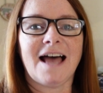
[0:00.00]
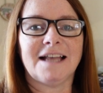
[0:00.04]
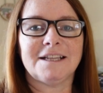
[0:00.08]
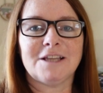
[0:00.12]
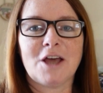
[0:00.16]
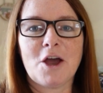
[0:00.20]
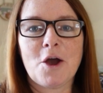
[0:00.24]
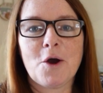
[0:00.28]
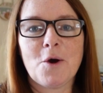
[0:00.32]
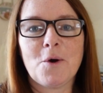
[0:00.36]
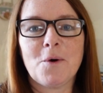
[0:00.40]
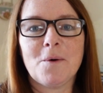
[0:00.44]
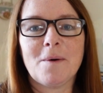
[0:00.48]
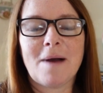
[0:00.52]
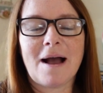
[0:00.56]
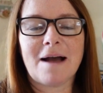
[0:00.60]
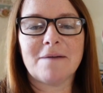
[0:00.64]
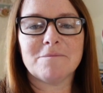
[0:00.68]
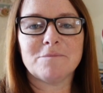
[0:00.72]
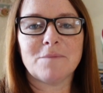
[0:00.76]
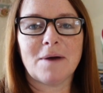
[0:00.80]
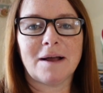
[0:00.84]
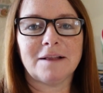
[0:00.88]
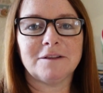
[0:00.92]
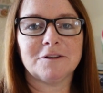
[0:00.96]
Hello
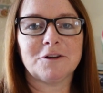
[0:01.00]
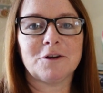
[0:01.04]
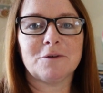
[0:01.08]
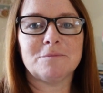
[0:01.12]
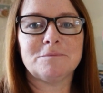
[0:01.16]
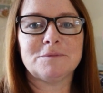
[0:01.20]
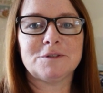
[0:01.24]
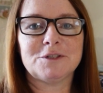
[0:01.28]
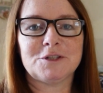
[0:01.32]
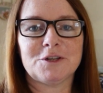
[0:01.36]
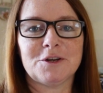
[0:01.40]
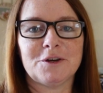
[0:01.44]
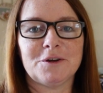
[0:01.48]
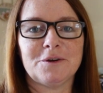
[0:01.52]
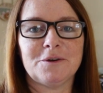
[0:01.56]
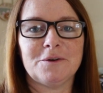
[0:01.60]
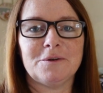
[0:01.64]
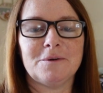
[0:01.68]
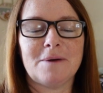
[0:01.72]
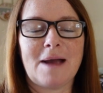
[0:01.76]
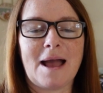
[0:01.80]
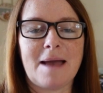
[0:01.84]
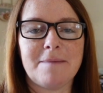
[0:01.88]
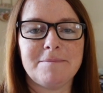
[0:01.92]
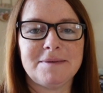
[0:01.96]
and welcome
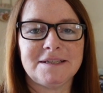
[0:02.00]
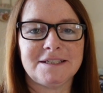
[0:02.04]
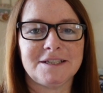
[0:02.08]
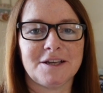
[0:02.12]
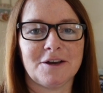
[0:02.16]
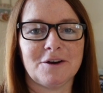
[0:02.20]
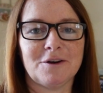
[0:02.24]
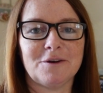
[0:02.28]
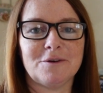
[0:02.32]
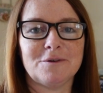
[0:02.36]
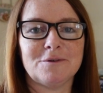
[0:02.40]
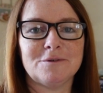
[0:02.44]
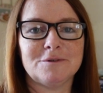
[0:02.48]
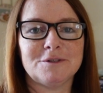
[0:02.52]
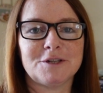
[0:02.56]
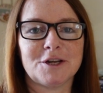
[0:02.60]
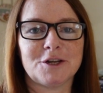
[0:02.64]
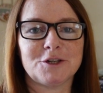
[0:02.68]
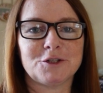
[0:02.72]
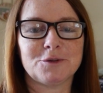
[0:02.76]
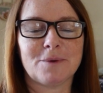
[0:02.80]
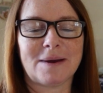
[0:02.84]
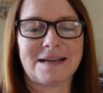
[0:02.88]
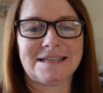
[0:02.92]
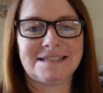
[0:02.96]
to episode
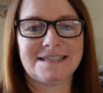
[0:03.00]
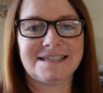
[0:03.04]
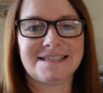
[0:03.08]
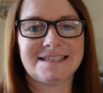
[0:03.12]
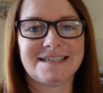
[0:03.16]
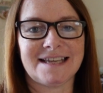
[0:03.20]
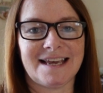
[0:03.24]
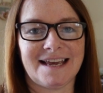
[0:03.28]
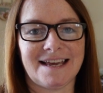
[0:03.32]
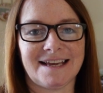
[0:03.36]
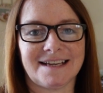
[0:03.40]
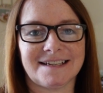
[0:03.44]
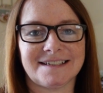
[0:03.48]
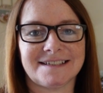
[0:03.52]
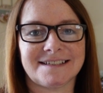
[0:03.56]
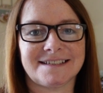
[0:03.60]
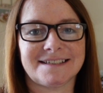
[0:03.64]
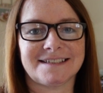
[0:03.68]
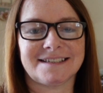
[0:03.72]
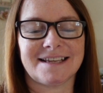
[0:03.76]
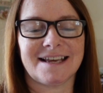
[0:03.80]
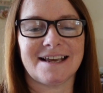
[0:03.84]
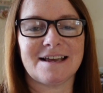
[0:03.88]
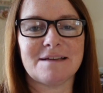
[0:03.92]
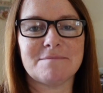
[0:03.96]

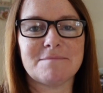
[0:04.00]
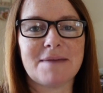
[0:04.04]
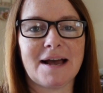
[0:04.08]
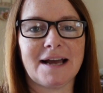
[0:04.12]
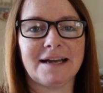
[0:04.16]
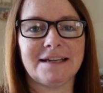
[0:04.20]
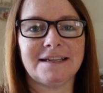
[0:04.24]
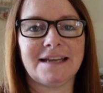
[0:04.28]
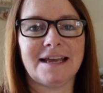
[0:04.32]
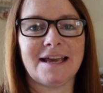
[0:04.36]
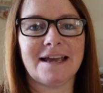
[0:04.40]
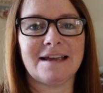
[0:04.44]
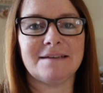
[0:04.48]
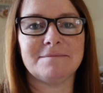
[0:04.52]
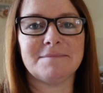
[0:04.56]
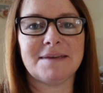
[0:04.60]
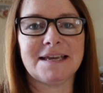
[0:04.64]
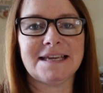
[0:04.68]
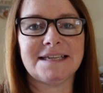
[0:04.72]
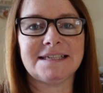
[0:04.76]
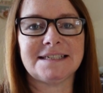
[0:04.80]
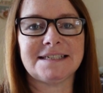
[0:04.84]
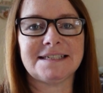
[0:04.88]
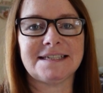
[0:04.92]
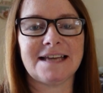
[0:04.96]
26. My name
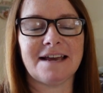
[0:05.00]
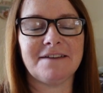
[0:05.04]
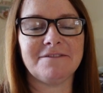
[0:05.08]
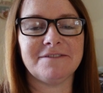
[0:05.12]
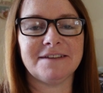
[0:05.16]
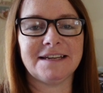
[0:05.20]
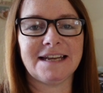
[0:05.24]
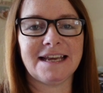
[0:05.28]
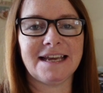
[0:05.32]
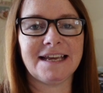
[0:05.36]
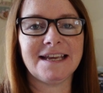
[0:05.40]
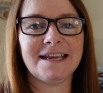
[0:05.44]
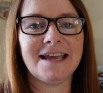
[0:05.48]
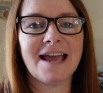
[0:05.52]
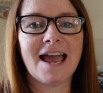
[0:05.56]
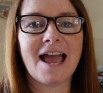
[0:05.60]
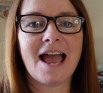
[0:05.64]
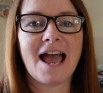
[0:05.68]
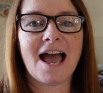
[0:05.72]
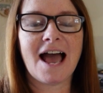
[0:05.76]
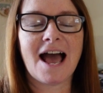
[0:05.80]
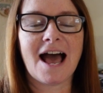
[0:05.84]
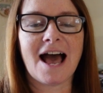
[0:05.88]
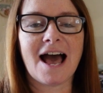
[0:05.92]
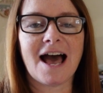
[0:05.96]
is Stephanie
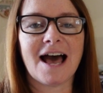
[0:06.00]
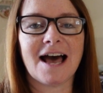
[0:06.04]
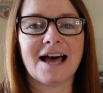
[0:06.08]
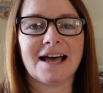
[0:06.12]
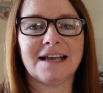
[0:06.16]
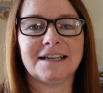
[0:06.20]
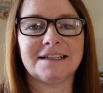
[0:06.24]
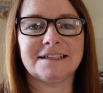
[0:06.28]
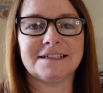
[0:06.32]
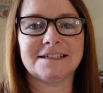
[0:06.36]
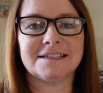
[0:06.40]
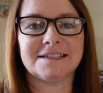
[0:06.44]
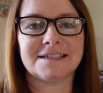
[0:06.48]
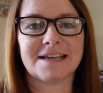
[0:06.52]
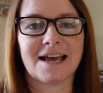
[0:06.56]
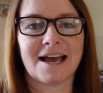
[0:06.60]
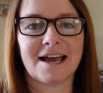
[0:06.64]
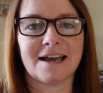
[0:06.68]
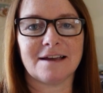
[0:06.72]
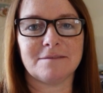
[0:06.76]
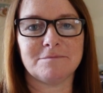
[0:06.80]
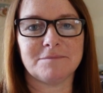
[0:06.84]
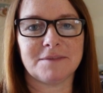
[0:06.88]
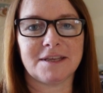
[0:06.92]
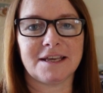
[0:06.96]
and
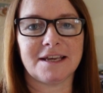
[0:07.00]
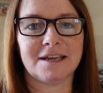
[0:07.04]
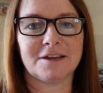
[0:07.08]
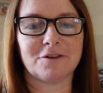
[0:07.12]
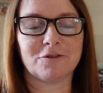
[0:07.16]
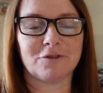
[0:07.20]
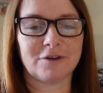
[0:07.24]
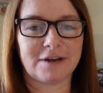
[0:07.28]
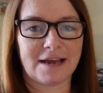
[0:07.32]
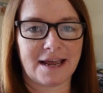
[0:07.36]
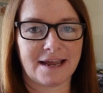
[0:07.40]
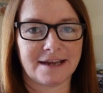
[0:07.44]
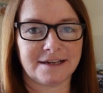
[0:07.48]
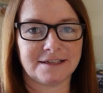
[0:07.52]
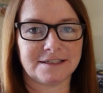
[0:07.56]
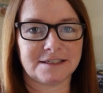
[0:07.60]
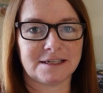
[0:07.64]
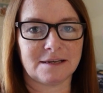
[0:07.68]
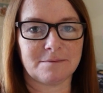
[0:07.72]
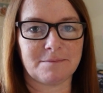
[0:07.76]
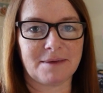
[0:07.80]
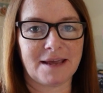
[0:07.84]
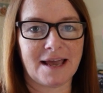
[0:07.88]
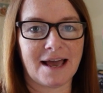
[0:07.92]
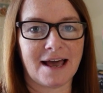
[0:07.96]
I'm the
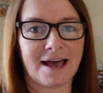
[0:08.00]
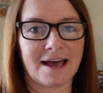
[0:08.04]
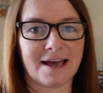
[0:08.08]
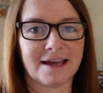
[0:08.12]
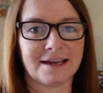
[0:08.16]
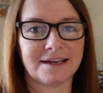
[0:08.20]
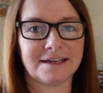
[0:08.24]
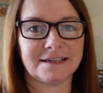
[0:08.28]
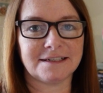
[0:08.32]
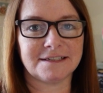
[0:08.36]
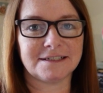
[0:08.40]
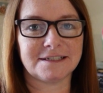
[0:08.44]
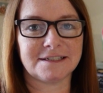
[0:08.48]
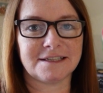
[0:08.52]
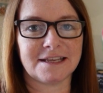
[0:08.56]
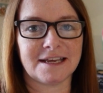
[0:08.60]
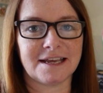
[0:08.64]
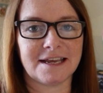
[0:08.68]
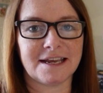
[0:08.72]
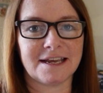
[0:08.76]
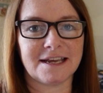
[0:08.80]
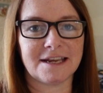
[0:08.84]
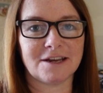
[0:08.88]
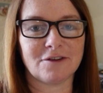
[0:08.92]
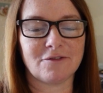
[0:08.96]
creator behind
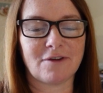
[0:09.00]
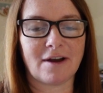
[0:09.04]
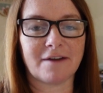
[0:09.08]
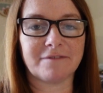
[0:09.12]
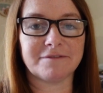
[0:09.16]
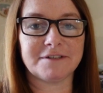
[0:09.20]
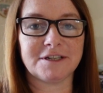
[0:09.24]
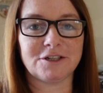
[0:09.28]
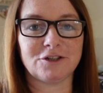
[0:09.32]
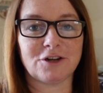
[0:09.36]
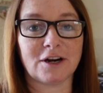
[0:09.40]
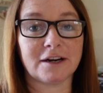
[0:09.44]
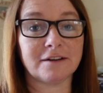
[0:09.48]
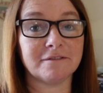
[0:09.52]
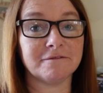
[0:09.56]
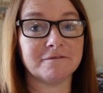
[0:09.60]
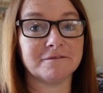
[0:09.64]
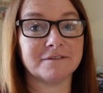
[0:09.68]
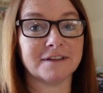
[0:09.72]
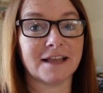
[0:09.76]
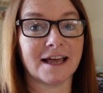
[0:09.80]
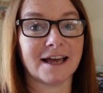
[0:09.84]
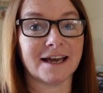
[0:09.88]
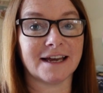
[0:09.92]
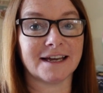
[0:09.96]
the Crafty
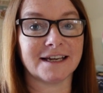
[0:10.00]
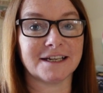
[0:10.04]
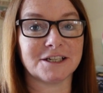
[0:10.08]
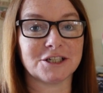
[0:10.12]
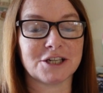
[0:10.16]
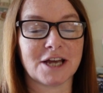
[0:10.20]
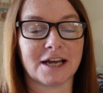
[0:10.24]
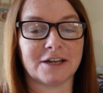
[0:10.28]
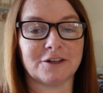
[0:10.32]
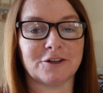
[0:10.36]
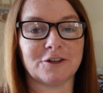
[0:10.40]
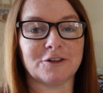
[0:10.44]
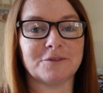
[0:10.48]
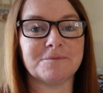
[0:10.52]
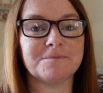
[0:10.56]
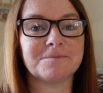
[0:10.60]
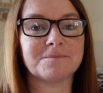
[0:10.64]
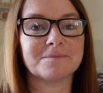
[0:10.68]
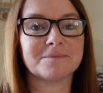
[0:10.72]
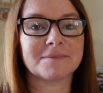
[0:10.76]
Dragonfly channel.